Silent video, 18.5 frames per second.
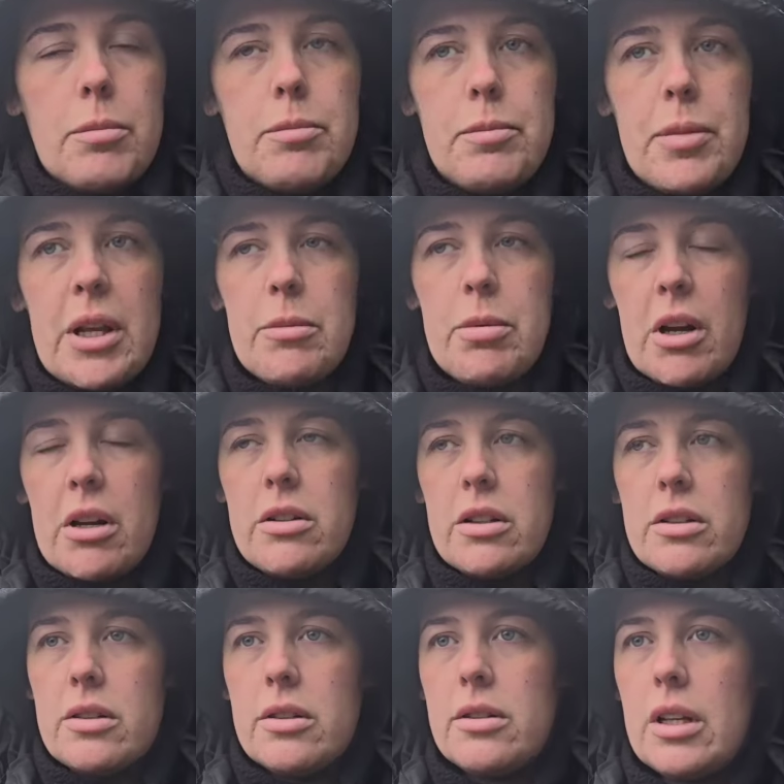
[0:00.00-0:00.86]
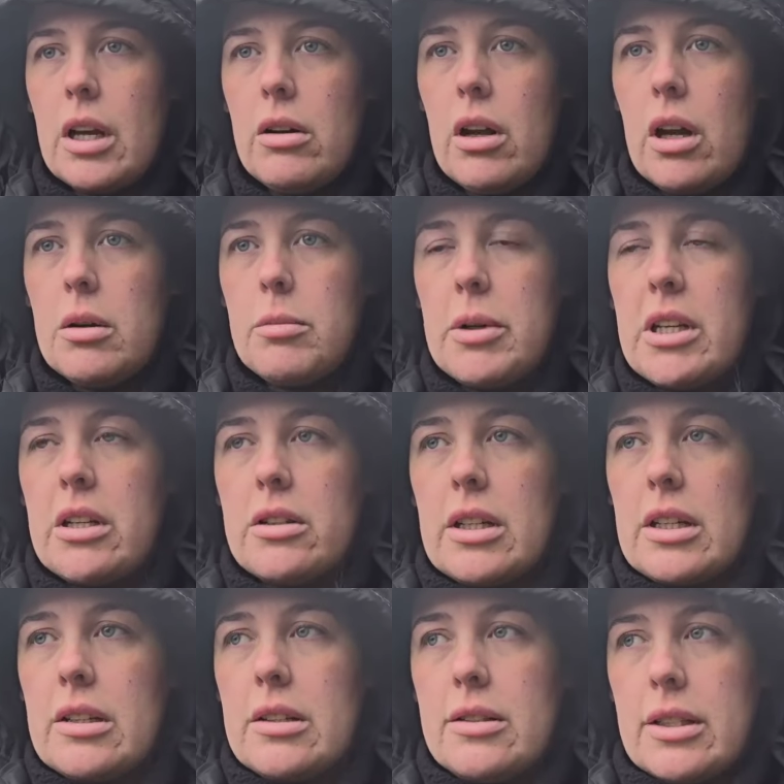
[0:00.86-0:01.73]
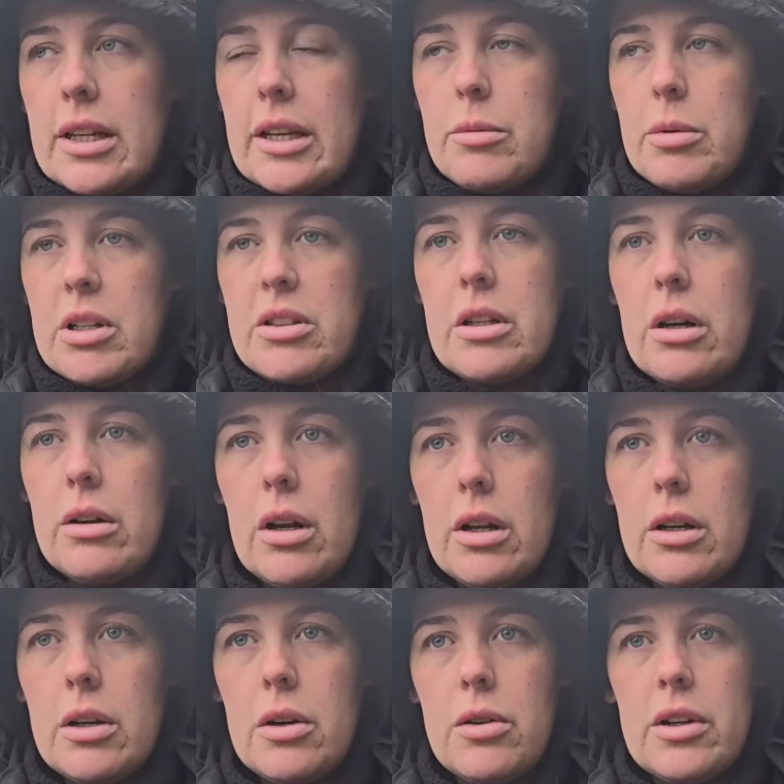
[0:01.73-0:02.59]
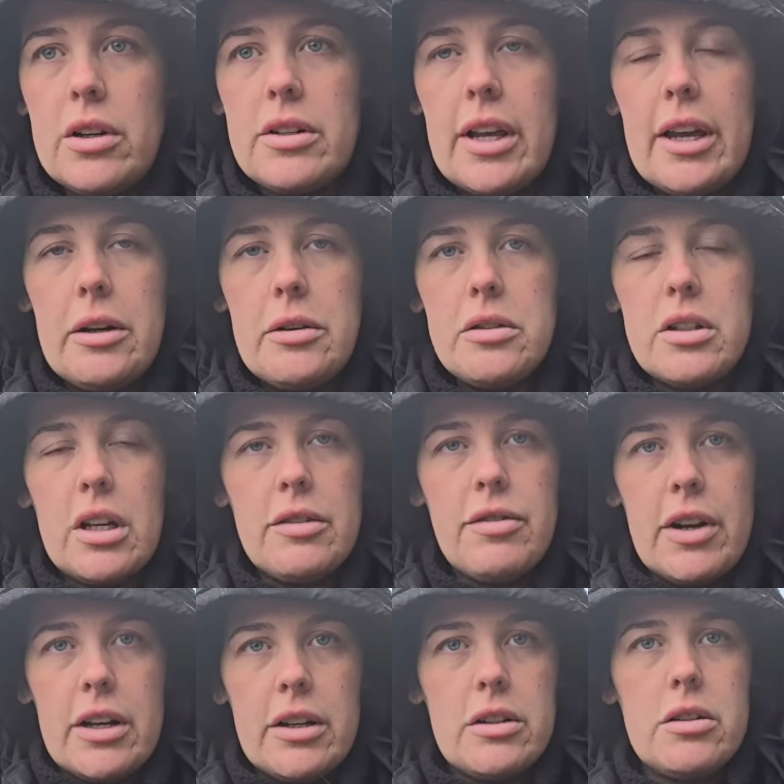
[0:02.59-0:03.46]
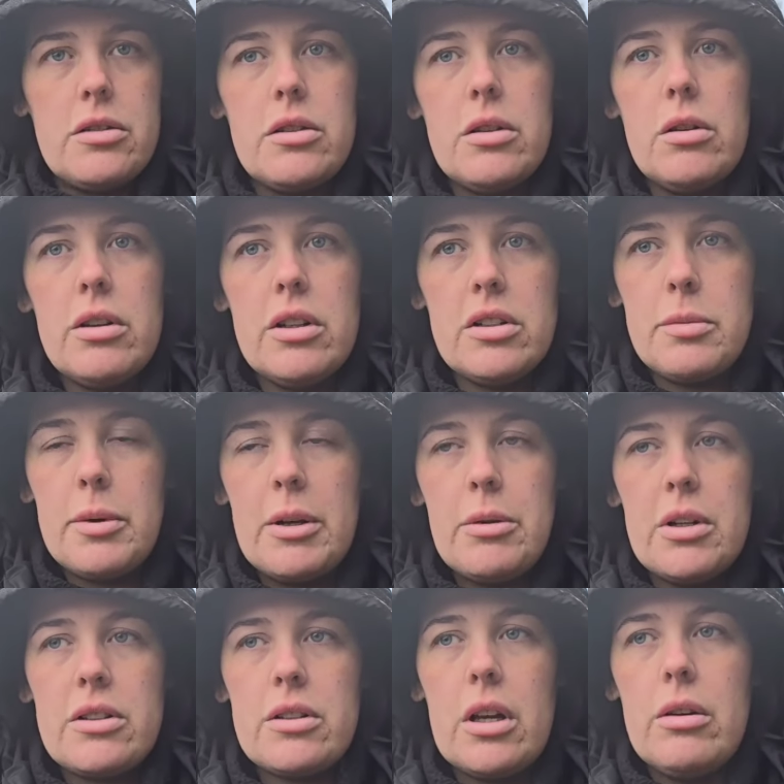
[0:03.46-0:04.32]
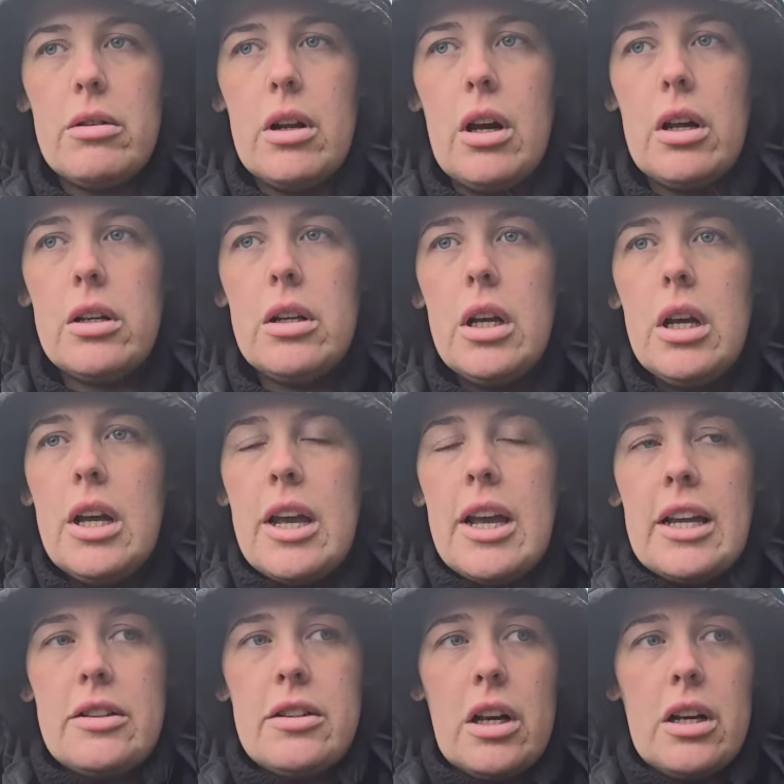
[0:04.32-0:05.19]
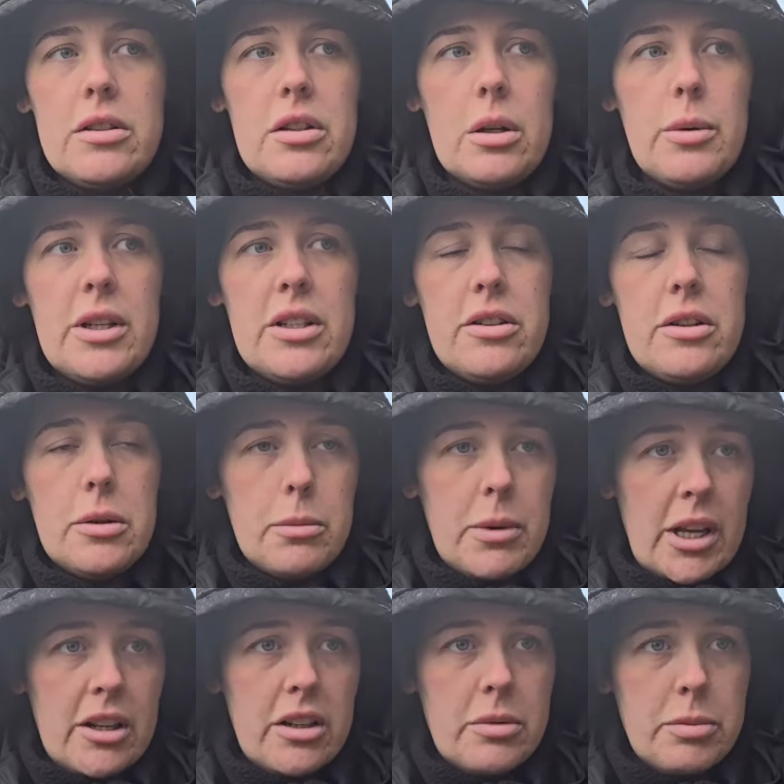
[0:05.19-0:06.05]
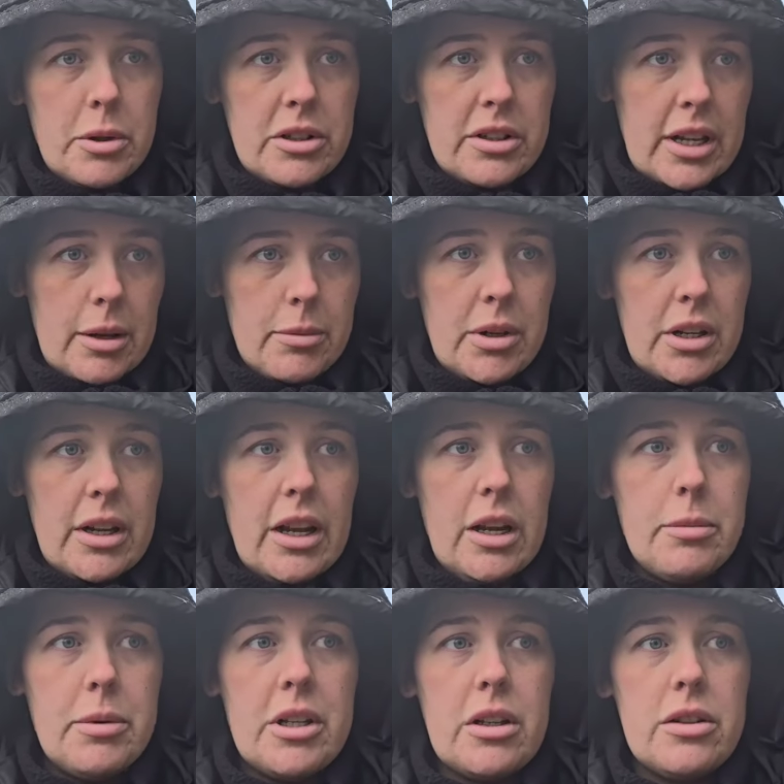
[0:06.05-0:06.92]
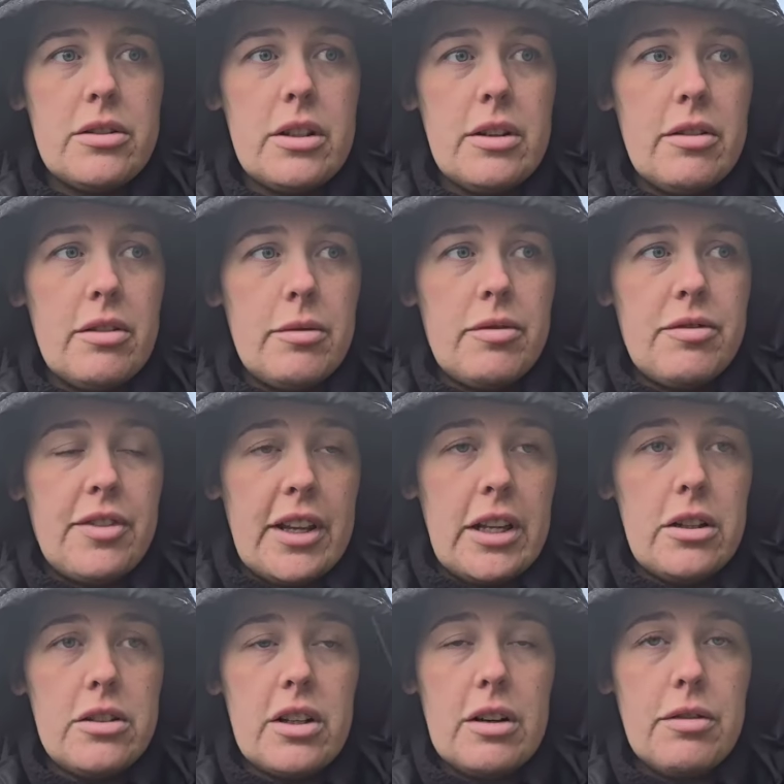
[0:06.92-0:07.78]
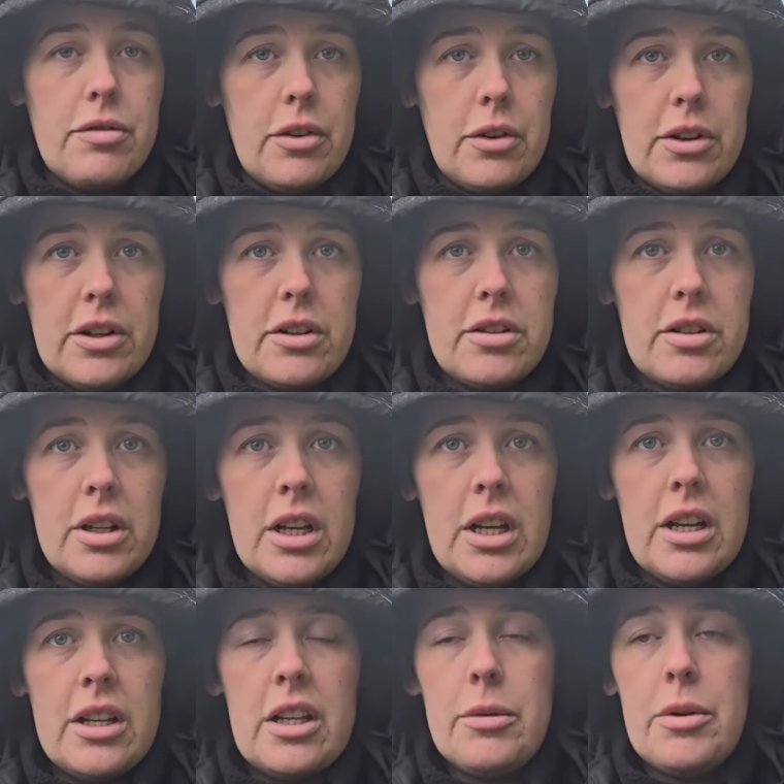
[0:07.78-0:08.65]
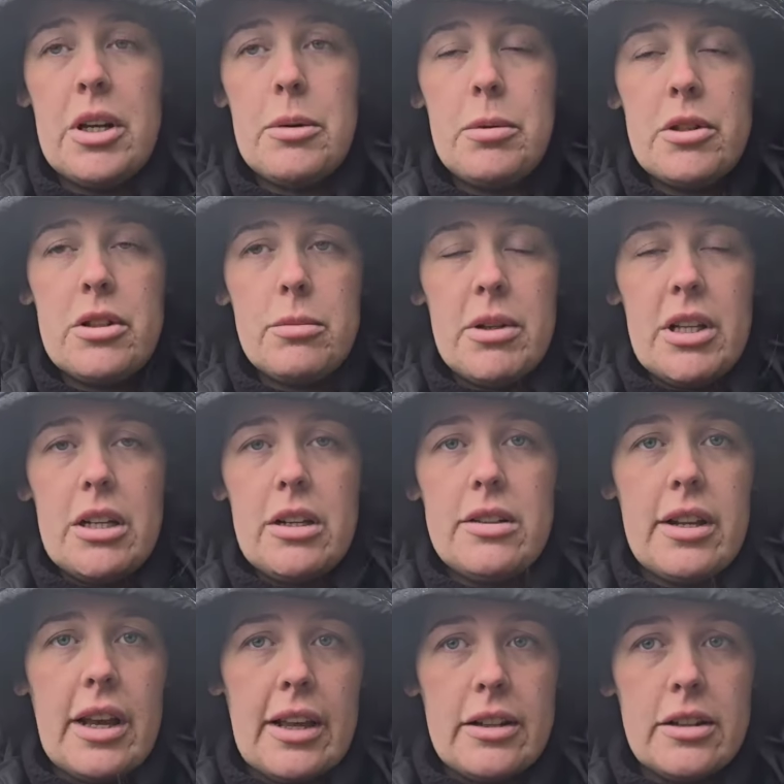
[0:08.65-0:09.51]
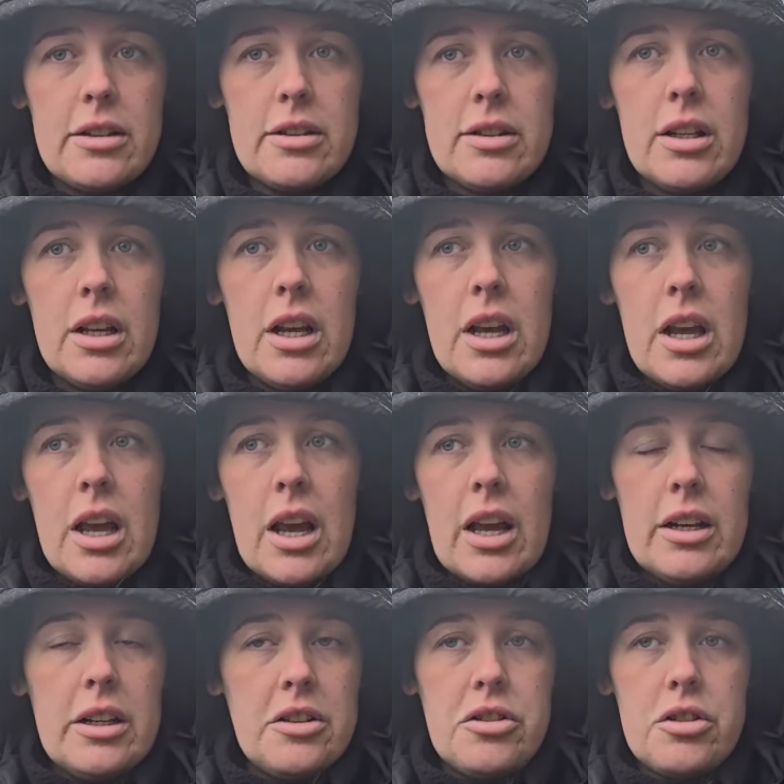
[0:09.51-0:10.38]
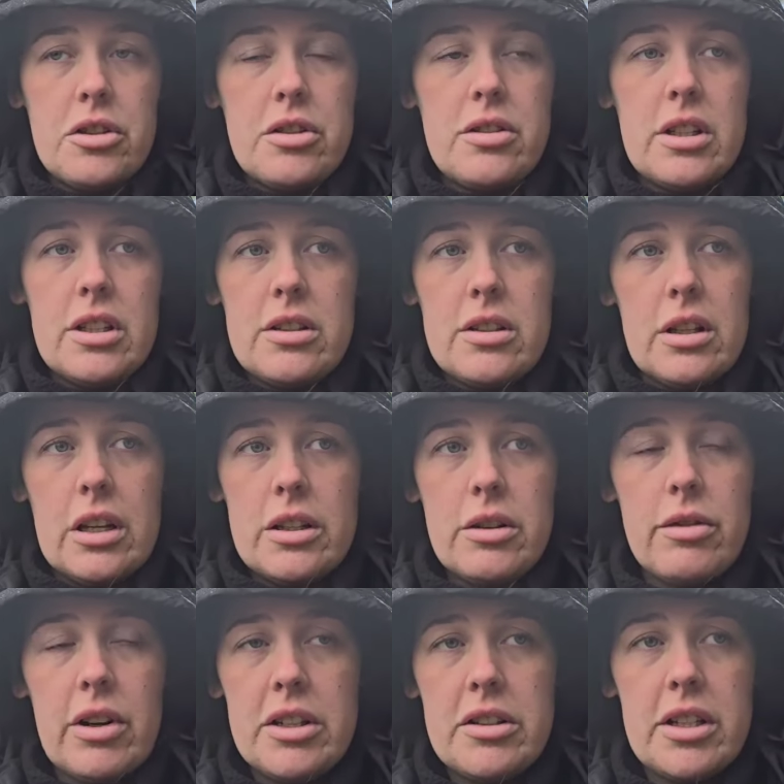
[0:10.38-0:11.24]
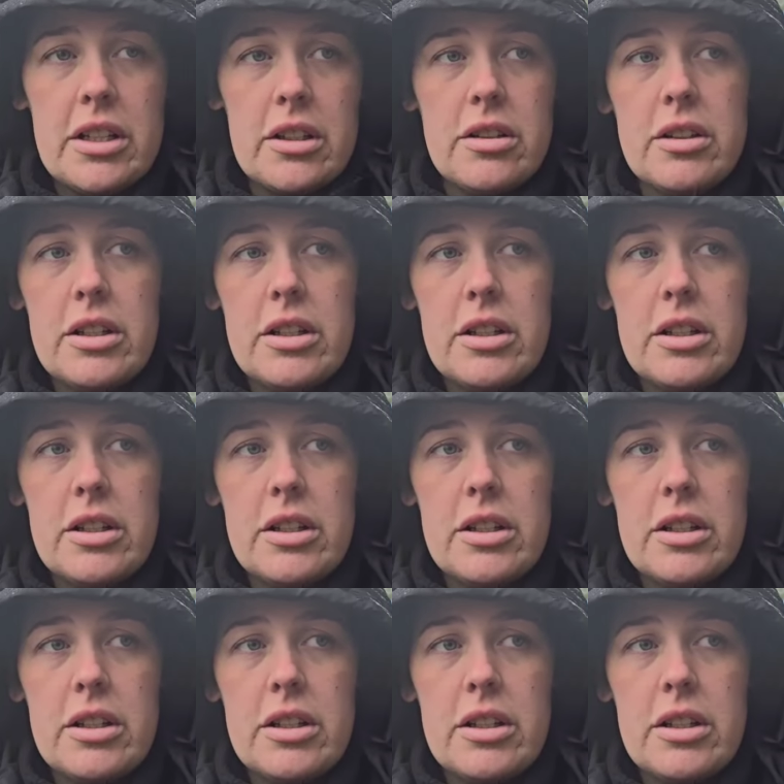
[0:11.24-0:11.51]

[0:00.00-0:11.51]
Been protesting so long because I can see what's going on in other towns. I've heard the stories about what's going on. It's also inhumane to put them in there because the fields are flooded. They want to put them in tents, and it's not the right thing to